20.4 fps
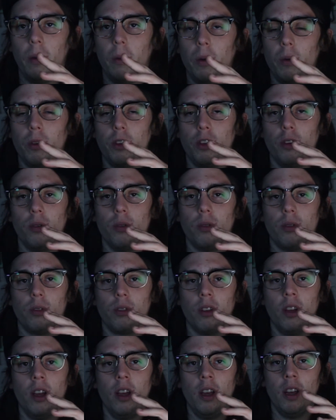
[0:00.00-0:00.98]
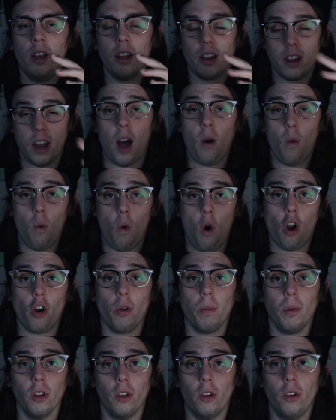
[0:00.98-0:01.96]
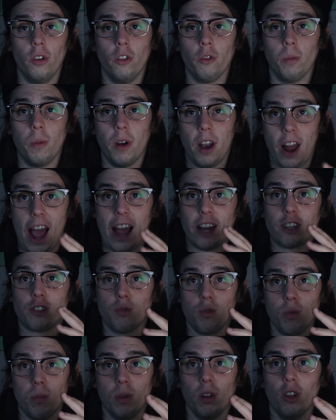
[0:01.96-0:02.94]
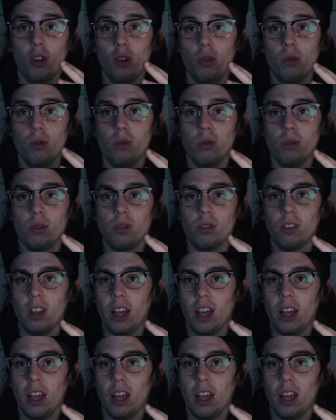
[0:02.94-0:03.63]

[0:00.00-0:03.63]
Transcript: We would use not water balloons, but actual balloons.